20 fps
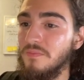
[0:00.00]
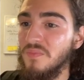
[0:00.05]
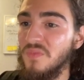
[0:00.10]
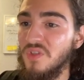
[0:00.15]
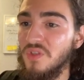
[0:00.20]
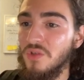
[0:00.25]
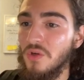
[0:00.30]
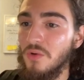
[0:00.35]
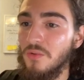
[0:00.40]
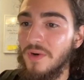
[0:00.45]

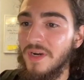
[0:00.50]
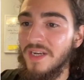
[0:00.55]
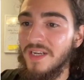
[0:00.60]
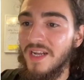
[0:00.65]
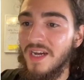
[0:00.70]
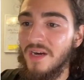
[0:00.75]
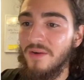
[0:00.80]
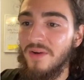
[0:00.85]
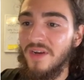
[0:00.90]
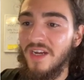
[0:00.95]
So right
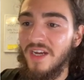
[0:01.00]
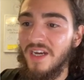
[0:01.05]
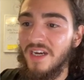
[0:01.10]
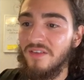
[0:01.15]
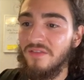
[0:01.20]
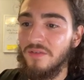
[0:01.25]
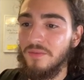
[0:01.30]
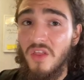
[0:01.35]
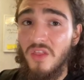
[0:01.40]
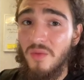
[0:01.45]
now I
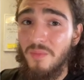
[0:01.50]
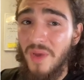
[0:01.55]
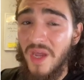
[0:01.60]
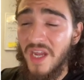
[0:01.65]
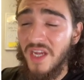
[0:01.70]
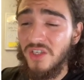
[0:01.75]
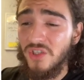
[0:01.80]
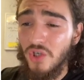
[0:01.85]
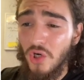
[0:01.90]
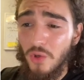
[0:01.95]
have the
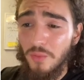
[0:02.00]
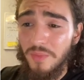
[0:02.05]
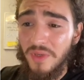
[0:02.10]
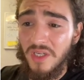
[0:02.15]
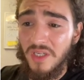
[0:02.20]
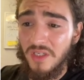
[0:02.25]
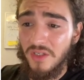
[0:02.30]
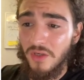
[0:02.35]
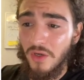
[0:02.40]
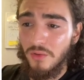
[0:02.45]
page
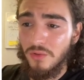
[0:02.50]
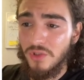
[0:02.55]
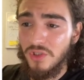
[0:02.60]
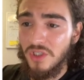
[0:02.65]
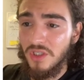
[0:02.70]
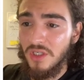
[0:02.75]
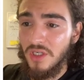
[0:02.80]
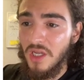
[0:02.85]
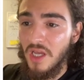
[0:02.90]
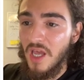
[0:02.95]
open in
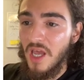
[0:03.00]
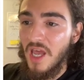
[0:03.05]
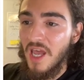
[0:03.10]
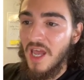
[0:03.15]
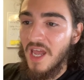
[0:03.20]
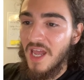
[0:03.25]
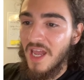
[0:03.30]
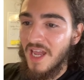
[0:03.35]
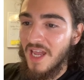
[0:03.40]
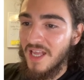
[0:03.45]
Notion,
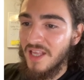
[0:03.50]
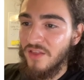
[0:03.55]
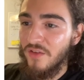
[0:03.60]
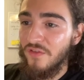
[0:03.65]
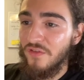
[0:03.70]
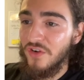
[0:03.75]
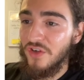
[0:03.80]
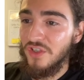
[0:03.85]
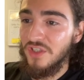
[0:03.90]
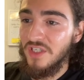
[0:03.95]
and the
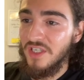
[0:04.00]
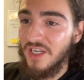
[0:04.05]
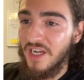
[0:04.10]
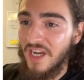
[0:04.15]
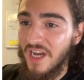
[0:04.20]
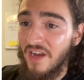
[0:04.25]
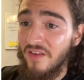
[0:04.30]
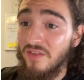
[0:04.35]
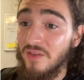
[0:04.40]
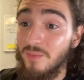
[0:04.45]
first thing I
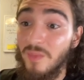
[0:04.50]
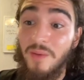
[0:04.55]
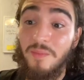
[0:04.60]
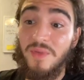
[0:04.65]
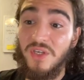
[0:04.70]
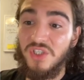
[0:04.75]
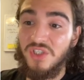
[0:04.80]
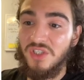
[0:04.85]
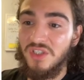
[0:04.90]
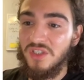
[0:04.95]
have is my
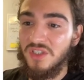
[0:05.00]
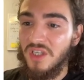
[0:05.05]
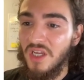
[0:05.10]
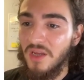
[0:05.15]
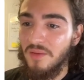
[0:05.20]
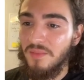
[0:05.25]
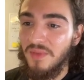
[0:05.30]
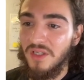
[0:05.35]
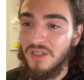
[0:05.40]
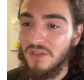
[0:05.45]
mission
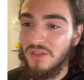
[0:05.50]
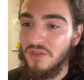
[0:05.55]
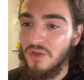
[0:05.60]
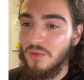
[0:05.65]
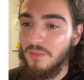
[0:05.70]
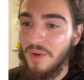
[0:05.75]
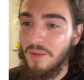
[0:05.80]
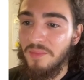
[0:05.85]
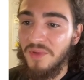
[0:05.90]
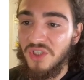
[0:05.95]
statement. So
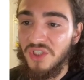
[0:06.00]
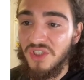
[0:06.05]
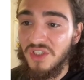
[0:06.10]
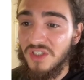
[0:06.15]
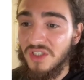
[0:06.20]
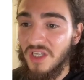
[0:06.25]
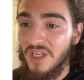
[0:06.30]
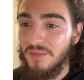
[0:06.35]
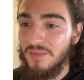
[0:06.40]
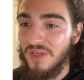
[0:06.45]
my mission
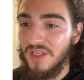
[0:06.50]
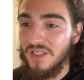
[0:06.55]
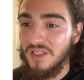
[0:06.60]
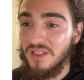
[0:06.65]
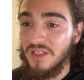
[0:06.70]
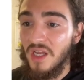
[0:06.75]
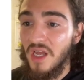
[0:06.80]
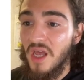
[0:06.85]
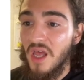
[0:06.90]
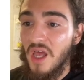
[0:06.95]
statement is,
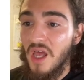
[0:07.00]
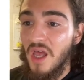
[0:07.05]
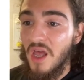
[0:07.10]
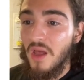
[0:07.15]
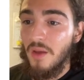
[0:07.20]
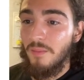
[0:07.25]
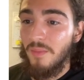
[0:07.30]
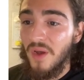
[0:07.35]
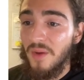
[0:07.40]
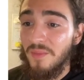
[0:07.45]

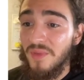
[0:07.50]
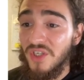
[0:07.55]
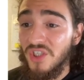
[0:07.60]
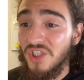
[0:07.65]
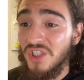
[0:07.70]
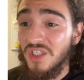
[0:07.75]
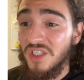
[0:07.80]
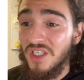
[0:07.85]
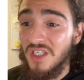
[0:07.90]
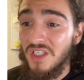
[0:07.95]
my
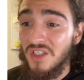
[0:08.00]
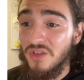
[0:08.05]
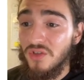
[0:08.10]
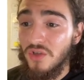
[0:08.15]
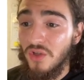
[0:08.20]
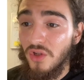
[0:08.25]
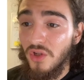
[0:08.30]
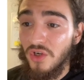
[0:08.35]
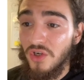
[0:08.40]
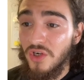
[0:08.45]
mission is
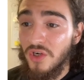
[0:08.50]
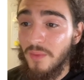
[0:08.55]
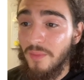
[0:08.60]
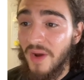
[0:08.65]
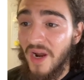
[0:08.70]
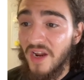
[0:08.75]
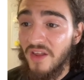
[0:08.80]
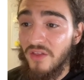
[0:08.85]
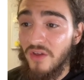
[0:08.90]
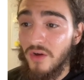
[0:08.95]
to learn
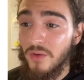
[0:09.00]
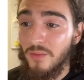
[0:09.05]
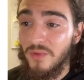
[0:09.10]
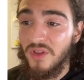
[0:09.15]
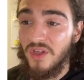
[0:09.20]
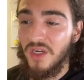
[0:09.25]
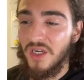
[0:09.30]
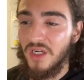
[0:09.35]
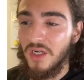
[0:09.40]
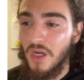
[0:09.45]
Python
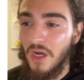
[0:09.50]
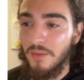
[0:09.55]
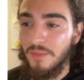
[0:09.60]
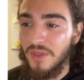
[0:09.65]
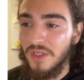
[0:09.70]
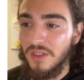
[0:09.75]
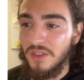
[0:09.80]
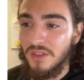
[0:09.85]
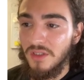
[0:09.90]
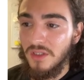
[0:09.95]
with
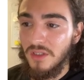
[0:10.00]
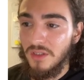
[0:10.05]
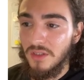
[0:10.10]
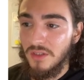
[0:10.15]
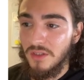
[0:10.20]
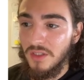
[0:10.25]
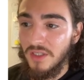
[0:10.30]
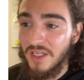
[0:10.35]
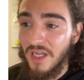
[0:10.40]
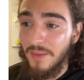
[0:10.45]
economics,
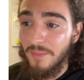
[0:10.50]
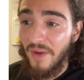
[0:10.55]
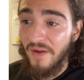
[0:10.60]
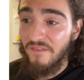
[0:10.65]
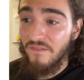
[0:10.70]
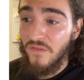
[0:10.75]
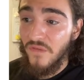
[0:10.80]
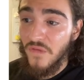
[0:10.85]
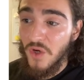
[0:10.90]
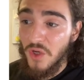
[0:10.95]
to get my
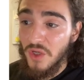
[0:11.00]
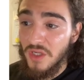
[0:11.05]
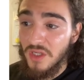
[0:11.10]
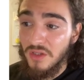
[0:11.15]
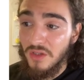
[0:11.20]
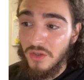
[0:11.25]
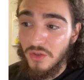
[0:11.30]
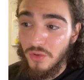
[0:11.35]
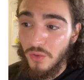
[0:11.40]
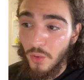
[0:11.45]
foot in
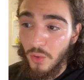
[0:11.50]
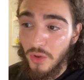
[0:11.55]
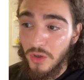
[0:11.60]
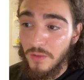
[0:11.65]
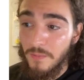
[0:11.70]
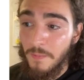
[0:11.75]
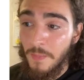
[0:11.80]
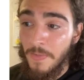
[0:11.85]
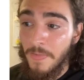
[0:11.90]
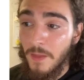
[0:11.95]
the door
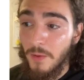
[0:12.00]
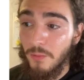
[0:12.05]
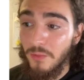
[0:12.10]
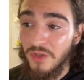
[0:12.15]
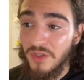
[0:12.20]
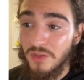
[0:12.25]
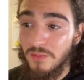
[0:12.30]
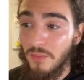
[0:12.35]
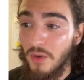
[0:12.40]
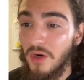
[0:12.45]

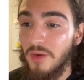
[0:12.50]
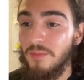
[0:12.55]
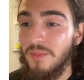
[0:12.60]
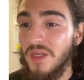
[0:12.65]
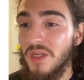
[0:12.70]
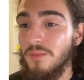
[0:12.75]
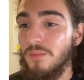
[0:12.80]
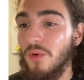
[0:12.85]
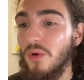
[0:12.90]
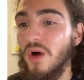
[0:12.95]
with smart
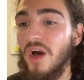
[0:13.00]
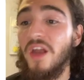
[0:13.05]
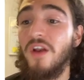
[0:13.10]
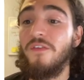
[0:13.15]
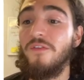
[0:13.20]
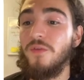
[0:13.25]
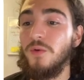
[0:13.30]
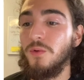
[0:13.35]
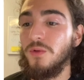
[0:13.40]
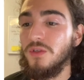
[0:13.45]
people at a
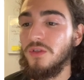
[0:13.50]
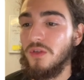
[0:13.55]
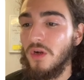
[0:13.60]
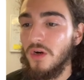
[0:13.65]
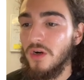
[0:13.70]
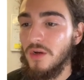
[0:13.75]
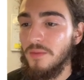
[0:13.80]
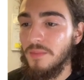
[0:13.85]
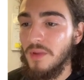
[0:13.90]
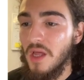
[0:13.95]
food
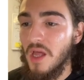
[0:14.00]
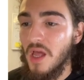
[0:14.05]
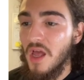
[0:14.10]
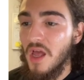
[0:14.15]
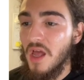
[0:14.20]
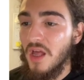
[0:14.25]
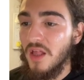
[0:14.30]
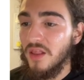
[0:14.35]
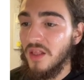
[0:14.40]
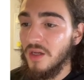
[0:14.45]
startup,
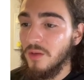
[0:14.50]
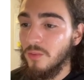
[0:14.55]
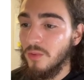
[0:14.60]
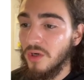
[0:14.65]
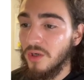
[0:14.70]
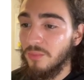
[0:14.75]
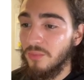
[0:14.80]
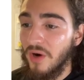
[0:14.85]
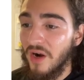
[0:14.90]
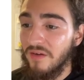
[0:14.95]
then
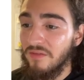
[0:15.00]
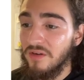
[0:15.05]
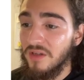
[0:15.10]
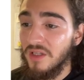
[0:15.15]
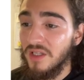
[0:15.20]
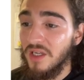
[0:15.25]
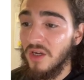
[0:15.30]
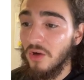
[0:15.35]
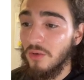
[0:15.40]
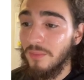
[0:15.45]
work
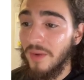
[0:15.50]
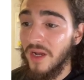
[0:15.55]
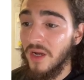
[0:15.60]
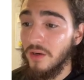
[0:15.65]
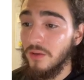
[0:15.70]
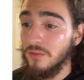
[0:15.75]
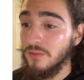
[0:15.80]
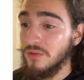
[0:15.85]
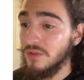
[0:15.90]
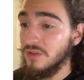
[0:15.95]
privately on my
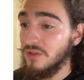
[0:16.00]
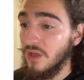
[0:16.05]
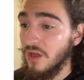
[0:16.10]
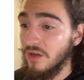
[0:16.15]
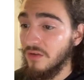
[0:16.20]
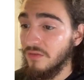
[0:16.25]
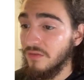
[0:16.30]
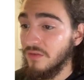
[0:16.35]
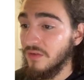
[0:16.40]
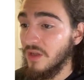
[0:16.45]
own
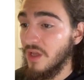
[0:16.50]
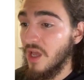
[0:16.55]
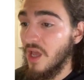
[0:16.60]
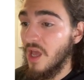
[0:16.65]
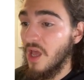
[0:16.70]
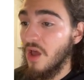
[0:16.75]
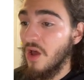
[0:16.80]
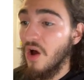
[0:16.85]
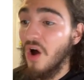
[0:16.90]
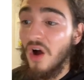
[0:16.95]
stuff
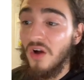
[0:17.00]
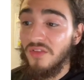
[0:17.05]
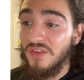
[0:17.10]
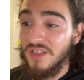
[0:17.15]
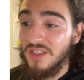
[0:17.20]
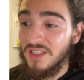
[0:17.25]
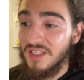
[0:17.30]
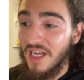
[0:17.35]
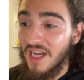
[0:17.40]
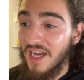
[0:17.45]
on the
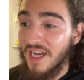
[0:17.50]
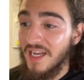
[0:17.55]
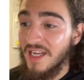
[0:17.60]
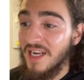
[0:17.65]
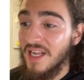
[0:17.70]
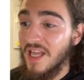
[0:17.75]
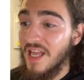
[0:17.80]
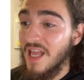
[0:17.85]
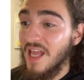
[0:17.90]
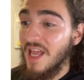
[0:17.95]
side,
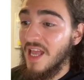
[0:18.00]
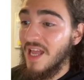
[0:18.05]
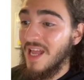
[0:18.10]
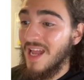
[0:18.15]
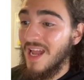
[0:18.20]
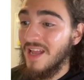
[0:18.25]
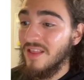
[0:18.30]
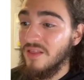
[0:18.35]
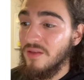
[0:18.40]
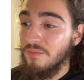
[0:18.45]

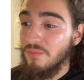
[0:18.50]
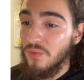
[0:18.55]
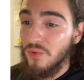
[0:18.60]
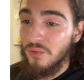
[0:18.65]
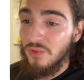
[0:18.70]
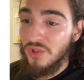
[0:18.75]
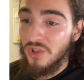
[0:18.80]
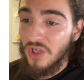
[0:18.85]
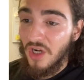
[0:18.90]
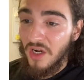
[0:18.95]
and the
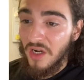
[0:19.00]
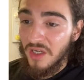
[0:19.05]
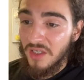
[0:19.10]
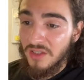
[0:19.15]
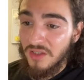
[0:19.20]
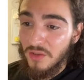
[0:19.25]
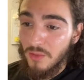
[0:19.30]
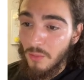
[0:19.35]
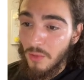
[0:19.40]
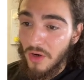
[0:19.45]
moonshot is
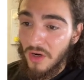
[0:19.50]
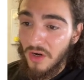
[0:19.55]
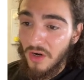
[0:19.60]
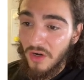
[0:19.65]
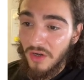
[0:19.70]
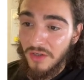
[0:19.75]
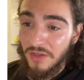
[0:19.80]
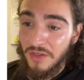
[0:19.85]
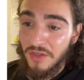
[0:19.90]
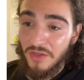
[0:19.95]
to work
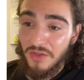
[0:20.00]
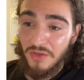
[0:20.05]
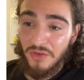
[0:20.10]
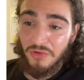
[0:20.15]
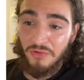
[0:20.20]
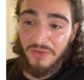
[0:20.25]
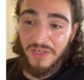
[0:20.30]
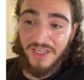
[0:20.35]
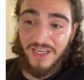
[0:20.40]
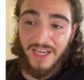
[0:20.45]
on
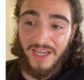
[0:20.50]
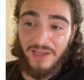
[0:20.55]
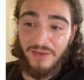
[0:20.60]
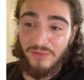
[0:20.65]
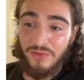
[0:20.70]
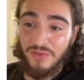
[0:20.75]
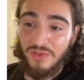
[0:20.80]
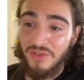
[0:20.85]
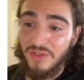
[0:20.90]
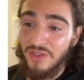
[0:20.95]

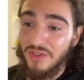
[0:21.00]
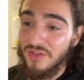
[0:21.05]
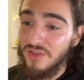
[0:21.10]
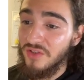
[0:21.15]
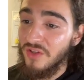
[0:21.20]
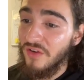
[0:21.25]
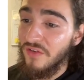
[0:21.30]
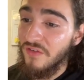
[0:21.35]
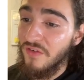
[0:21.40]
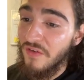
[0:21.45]
greenhouse
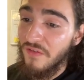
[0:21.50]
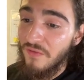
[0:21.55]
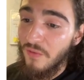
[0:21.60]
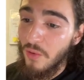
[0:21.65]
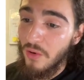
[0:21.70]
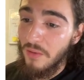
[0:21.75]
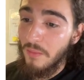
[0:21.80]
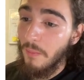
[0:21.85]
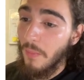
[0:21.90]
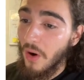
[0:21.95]
stuff
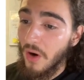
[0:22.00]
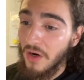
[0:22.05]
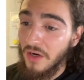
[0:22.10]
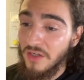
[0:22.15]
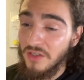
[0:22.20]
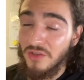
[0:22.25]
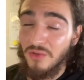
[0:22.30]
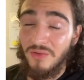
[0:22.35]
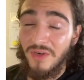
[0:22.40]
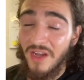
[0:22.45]
for
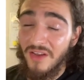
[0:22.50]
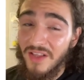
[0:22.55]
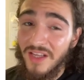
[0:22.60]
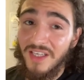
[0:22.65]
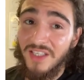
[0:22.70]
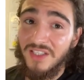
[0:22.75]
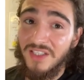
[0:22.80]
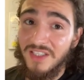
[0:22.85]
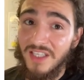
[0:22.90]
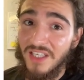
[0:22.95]
Mars. So
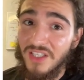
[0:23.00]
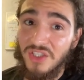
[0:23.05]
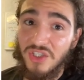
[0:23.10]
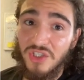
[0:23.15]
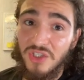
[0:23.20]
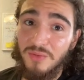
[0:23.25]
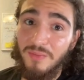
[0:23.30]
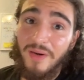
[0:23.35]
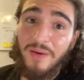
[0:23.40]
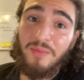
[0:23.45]
now that's
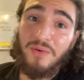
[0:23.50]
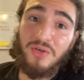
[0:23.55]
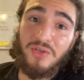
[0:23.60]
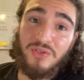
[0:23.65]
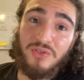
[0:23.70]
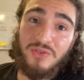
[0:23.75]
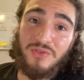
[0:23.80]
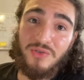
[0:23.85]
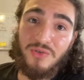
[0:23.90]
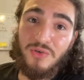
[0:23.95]
just my
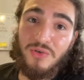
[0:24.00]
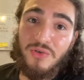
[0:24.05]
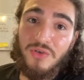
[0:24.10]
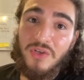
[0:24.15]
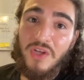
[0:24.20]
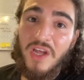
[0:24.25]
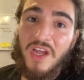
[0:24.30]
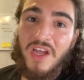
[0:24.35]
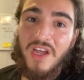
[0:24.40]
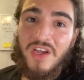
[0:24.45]
personal goal.